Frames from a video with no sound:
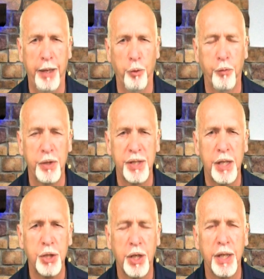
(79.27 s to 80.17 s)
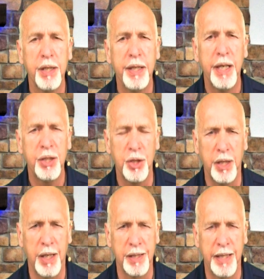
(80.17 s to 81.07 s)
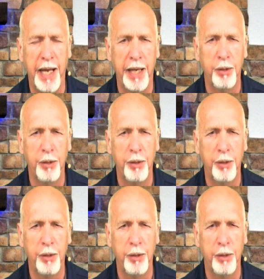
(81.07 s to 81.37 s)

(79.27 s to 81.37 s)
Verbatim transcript: or for such a condition as that,